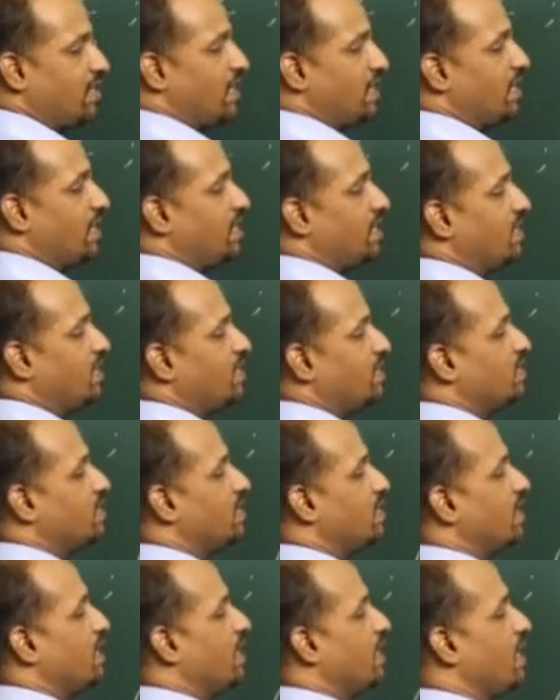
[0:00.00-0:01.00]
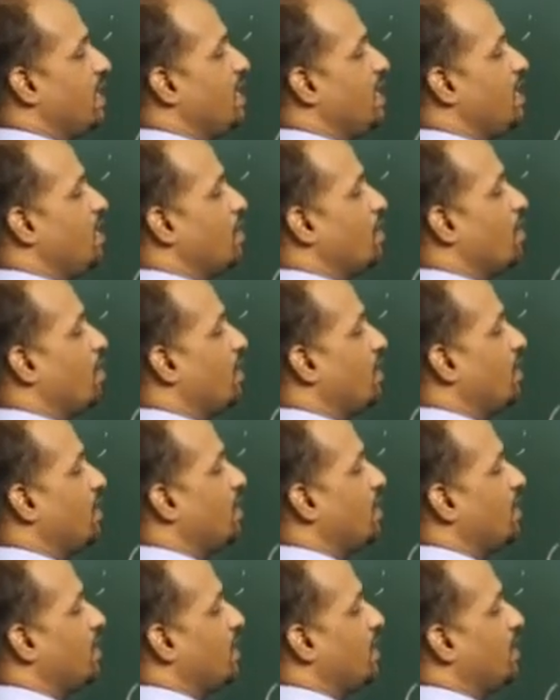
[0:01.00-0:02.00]
is E dot
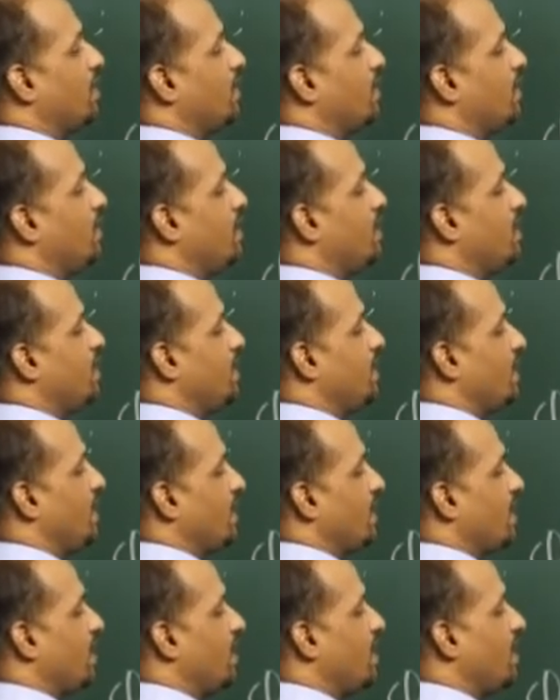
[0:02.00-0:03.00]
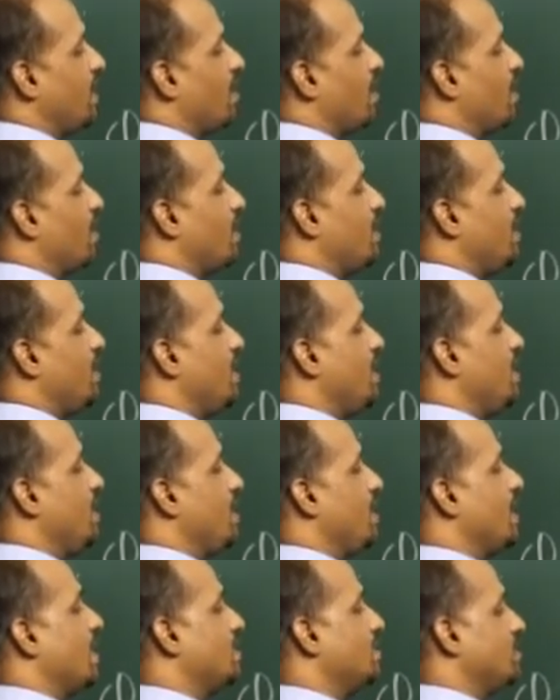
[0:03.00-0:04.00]
dA or
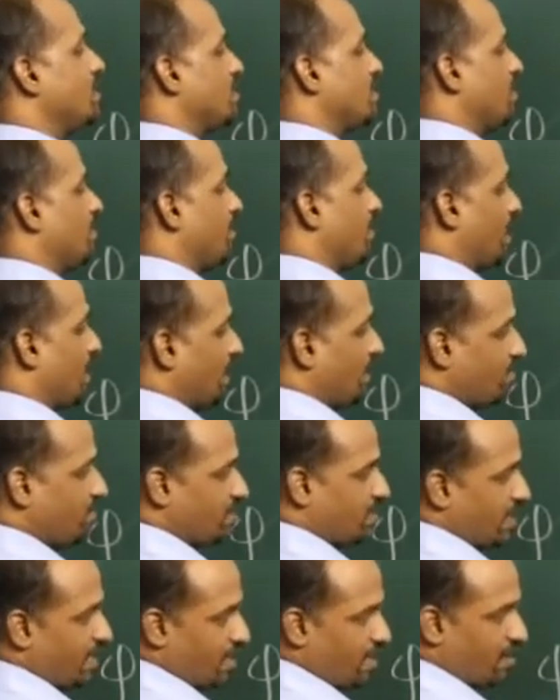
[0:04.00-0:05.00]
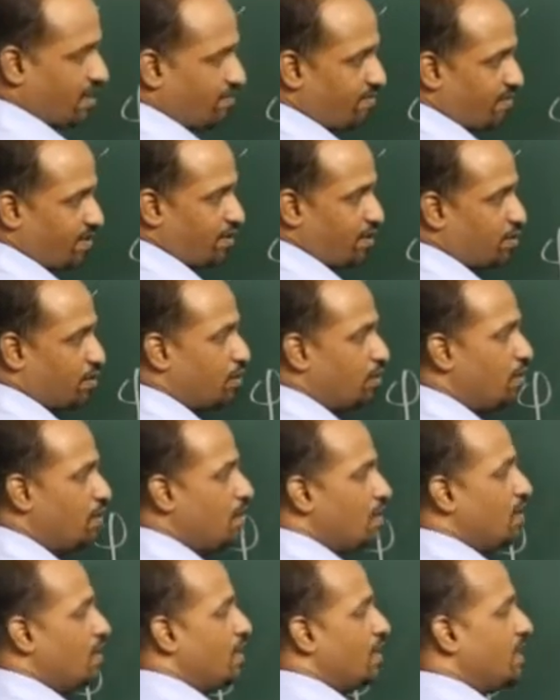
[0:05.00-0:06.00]
ds, sometimes they are referred to,
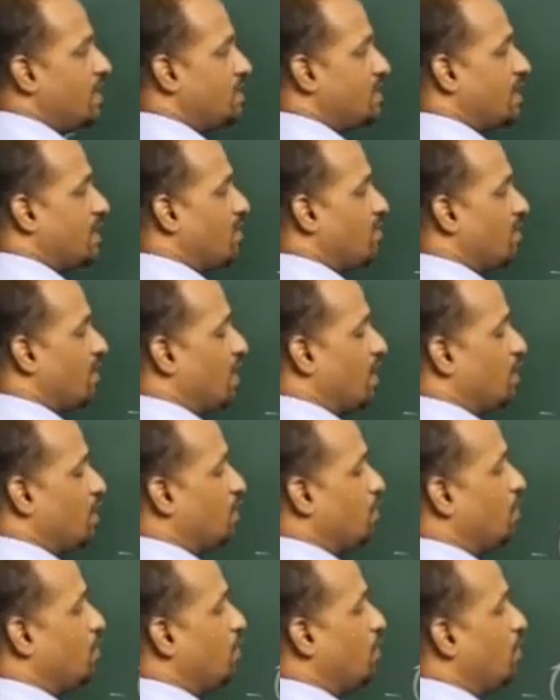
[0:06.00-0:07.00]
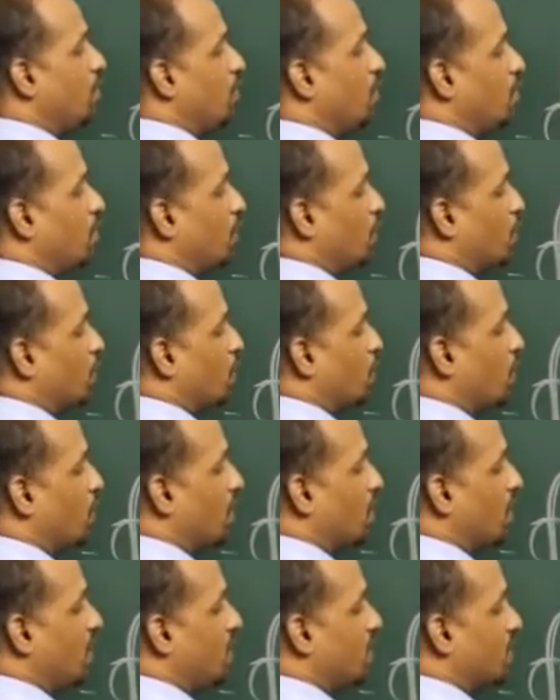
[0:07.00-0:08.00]
is equal to the
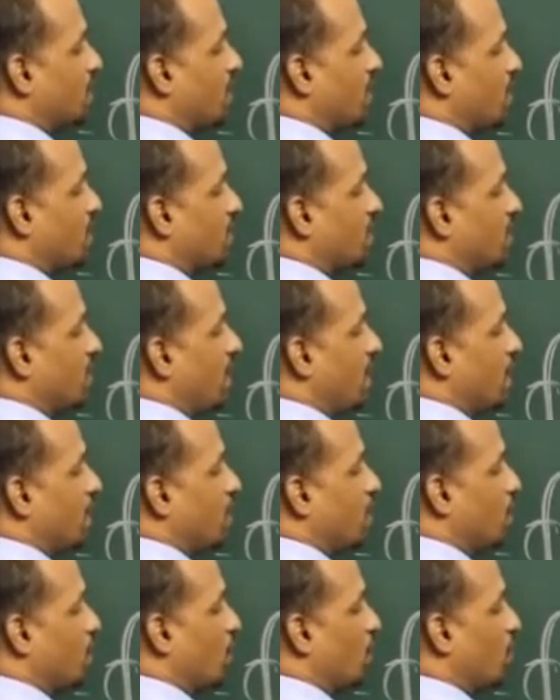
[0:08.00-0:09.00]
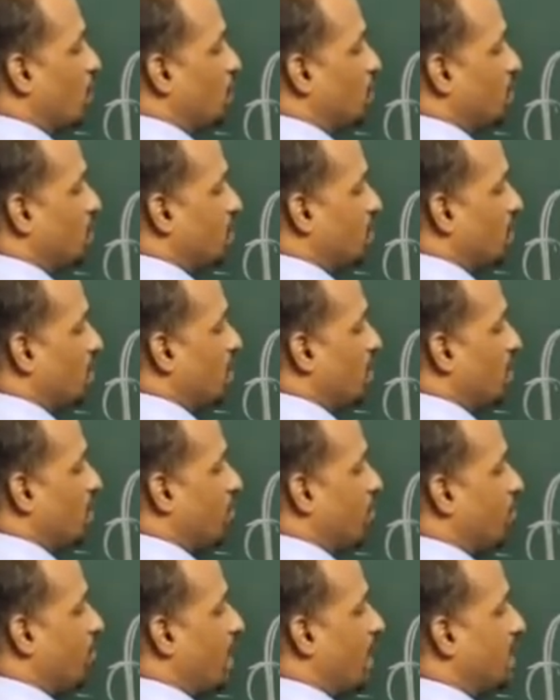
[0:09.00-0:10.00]
total charge enclosed
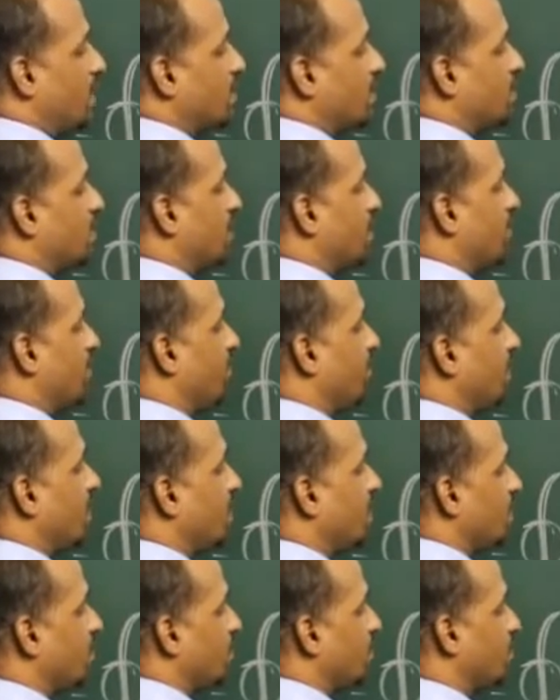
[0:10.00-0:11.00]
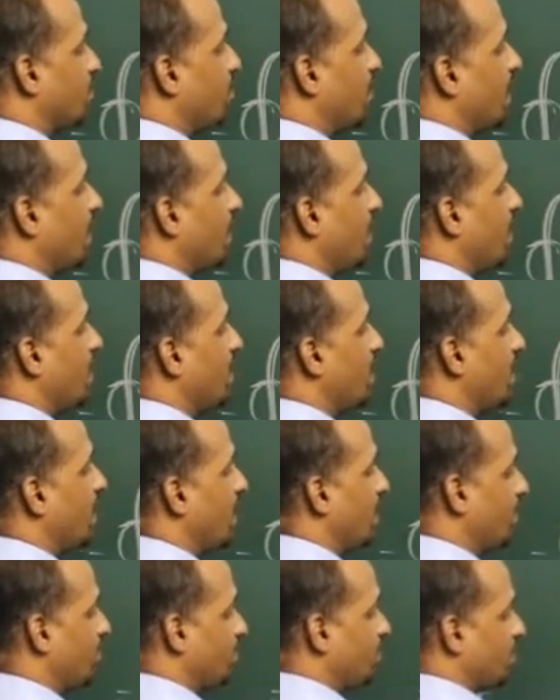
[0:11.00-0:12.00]
by the surface by
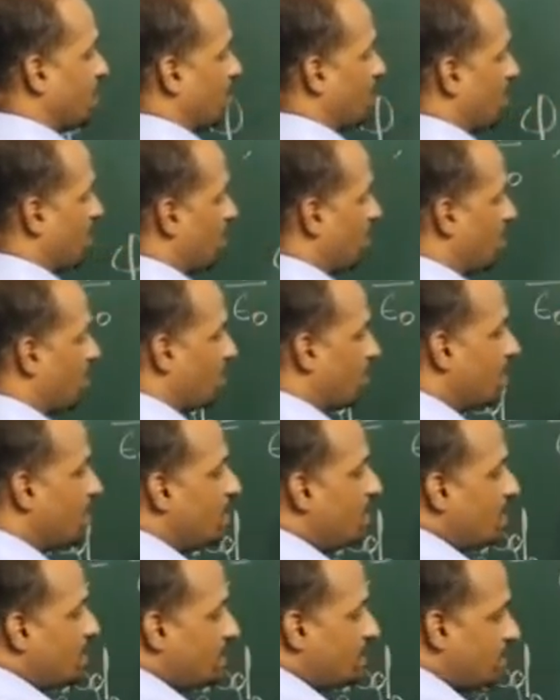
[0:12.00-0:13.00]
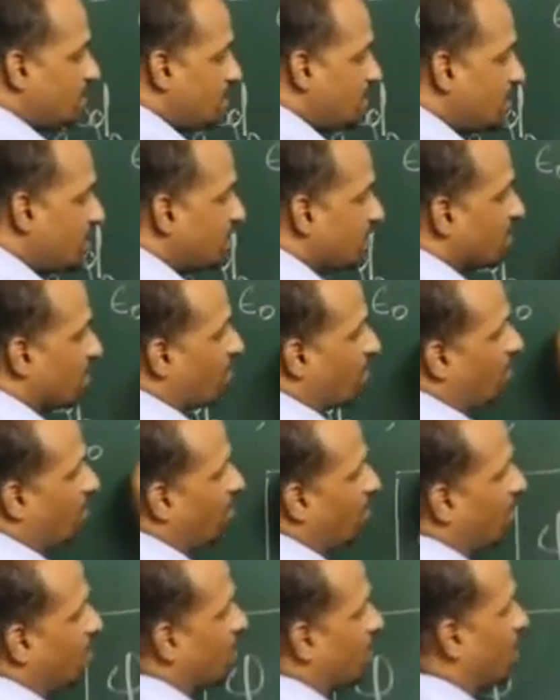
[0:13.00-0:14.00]
epsilon naught. This is
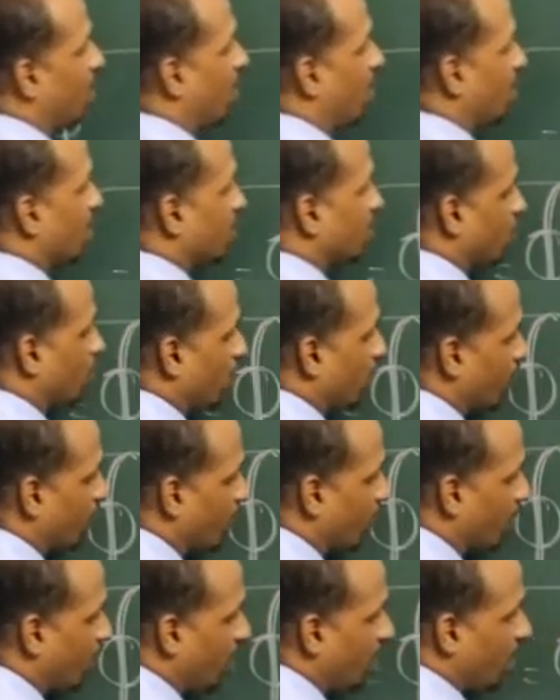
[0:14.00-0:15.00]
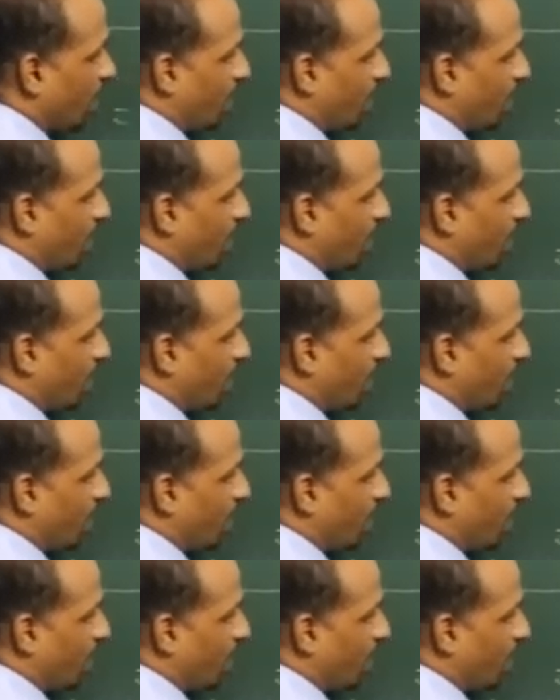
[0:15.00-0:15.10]
called Gauss law for